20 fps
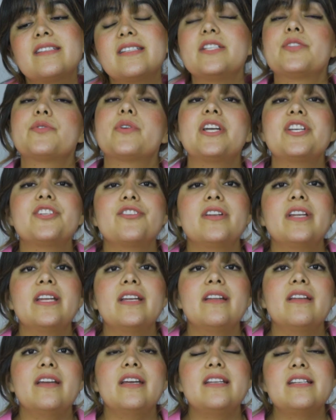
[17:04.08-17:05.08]
the situation
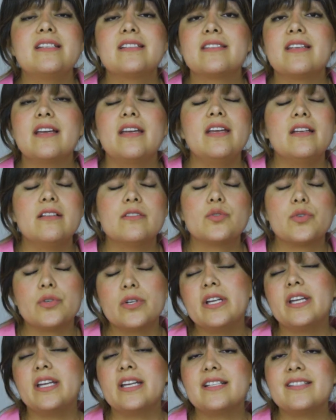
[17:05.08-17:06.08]
in, in, in
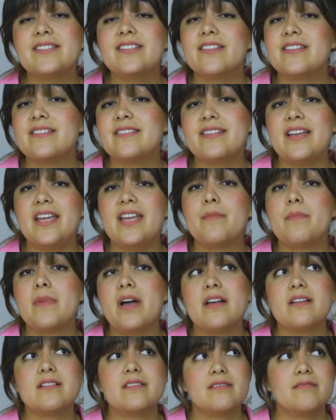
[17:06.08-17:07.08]
Turkey is not the same
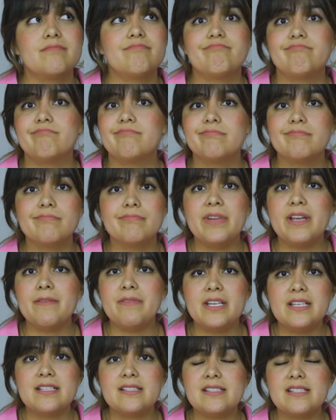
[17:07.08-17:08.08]
as
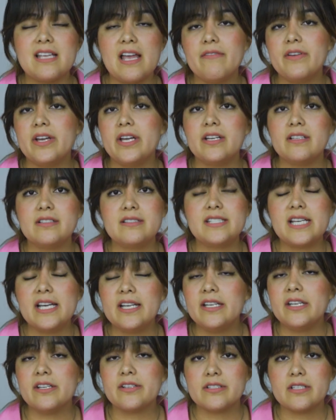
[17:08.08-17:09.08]
maybe seven,
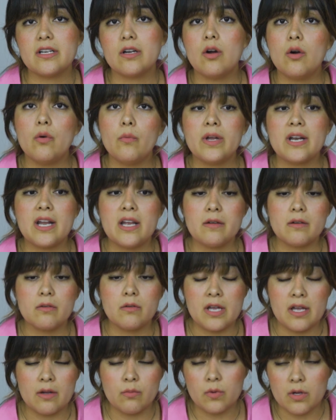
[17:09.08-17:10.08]
ten years ago when I,
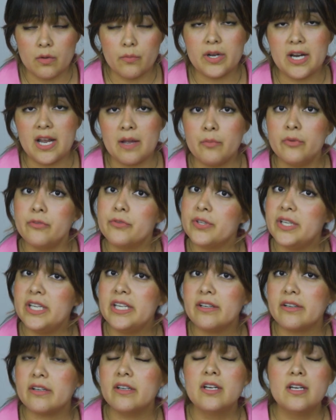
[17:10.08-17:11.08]
uh, when I moved
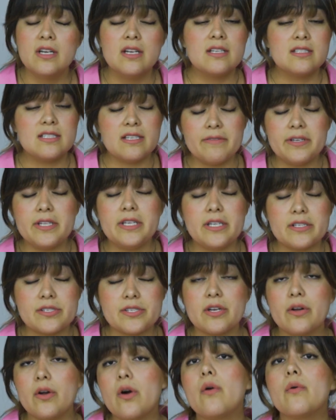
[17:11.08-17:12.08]
here, seven
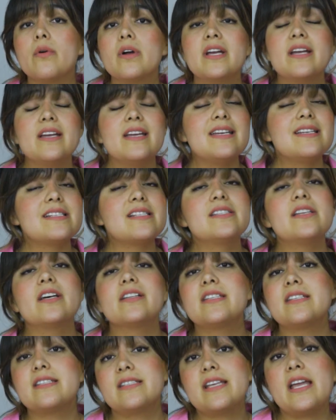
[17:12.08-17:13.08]
years ago. It's
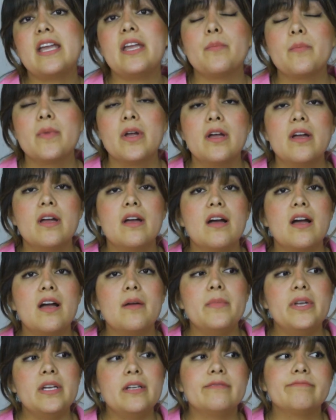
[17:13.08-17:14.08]
not the same.
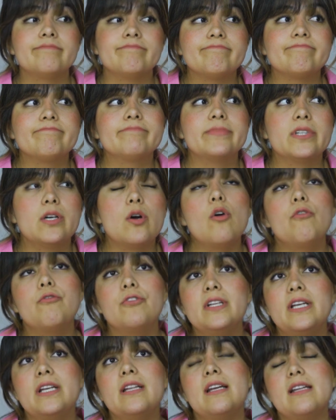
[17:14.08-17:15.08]
I mean,
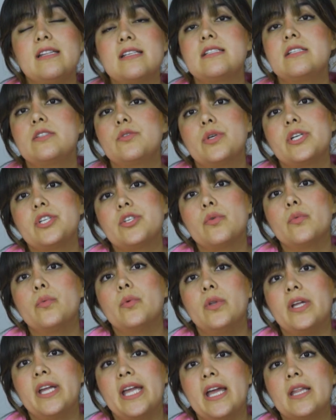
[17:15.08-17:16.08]
hopefully like the situation
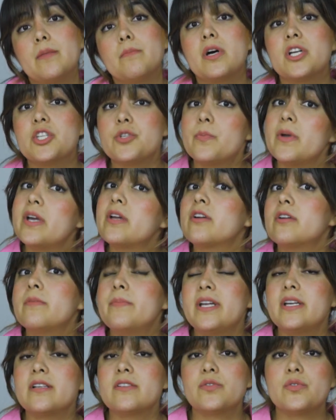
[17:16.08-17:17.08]
will get much better
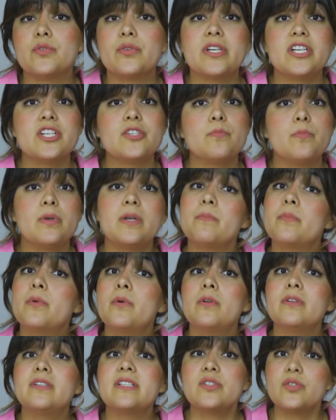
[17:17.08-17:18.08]
because Turkish
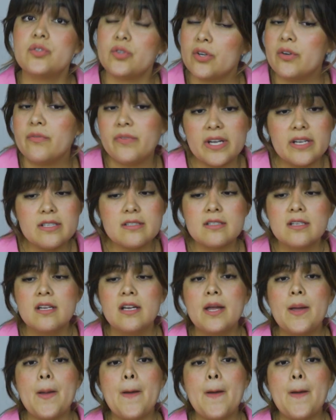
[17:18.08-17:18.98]
people deserve it.